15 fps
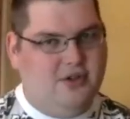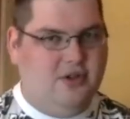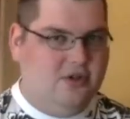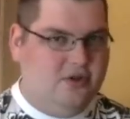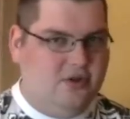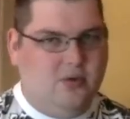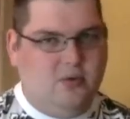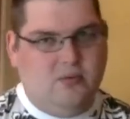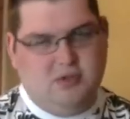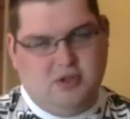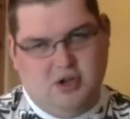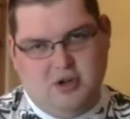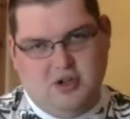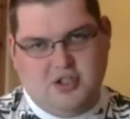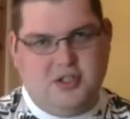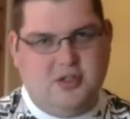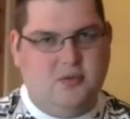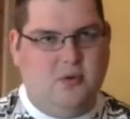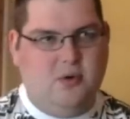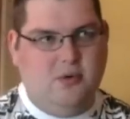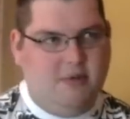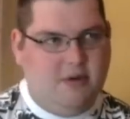you hurt
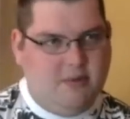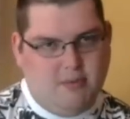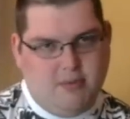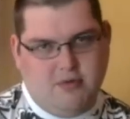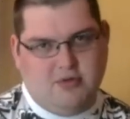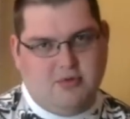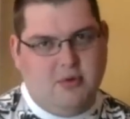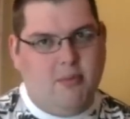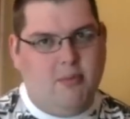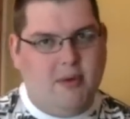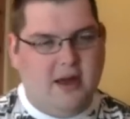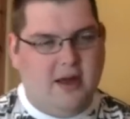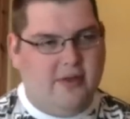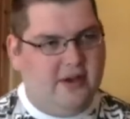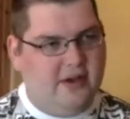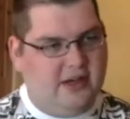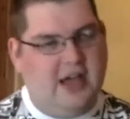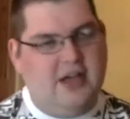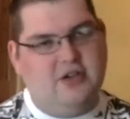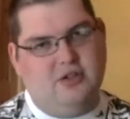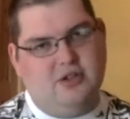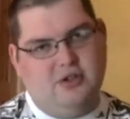someone, maybe bruise them up a bit, and then
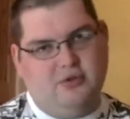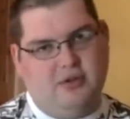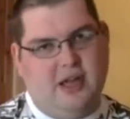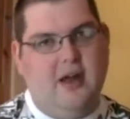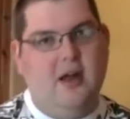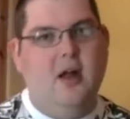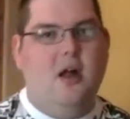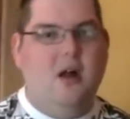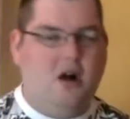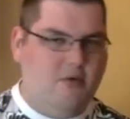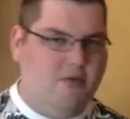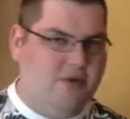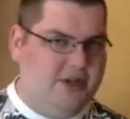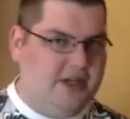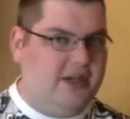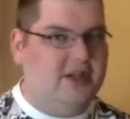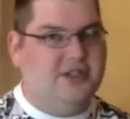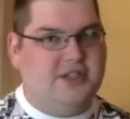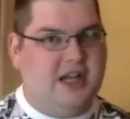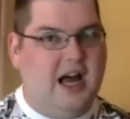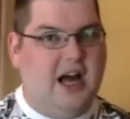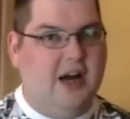occasionally you'll get a
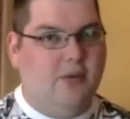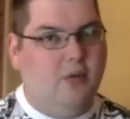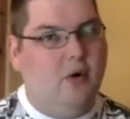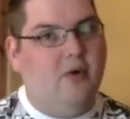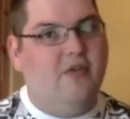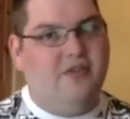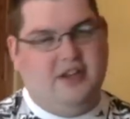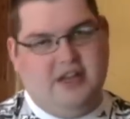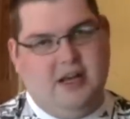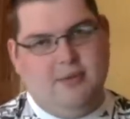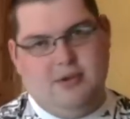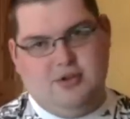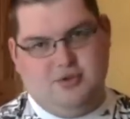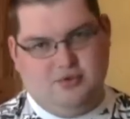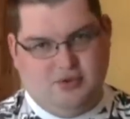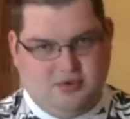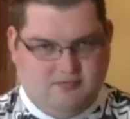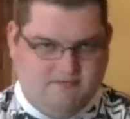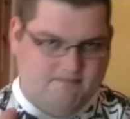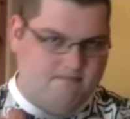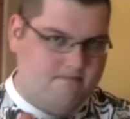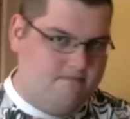ridiculously high roll for your damage and just
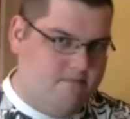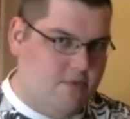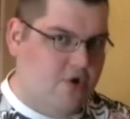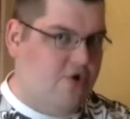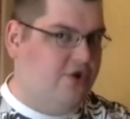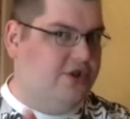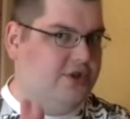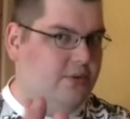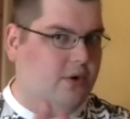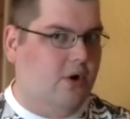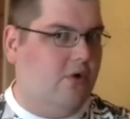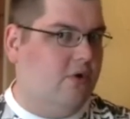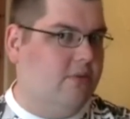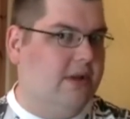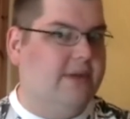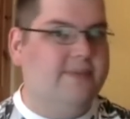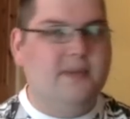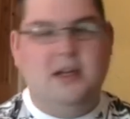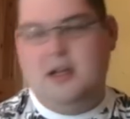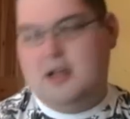murder someone horribly.